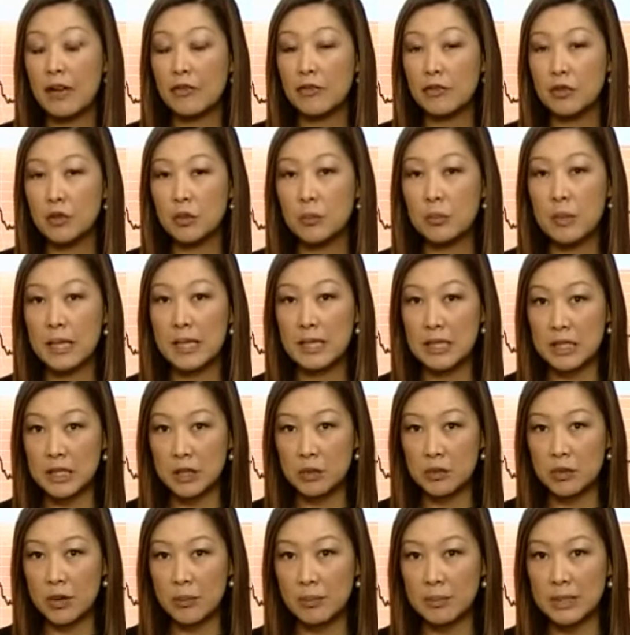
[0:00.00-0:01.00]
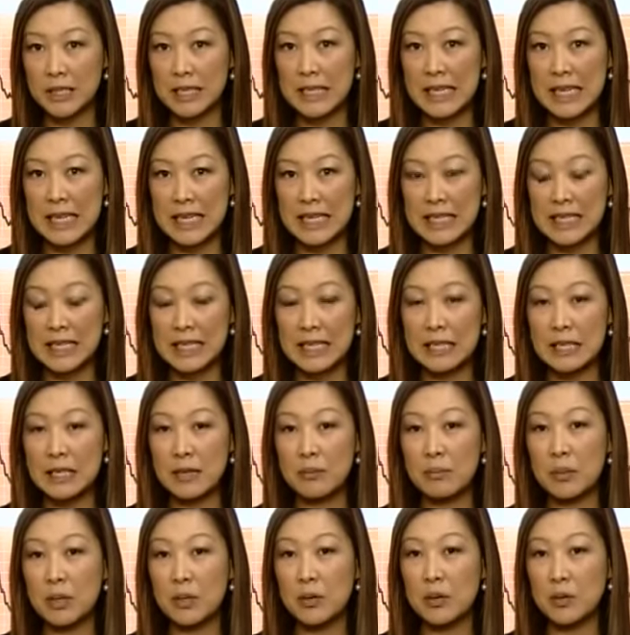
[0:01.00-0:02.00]
fuel being disrupted in Sydney
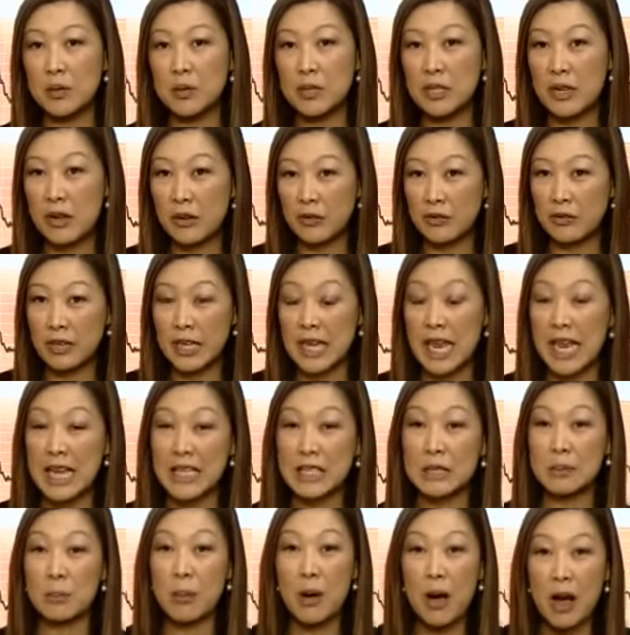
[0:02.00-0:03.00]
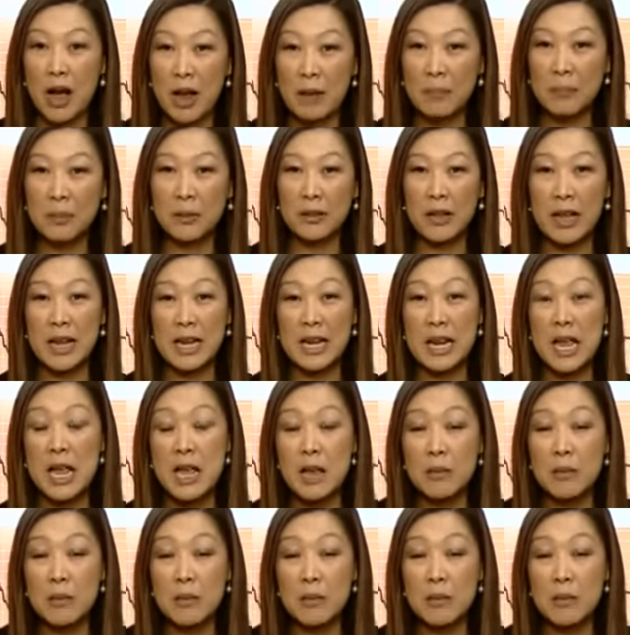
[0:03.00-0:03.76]
because of a gas pipeline.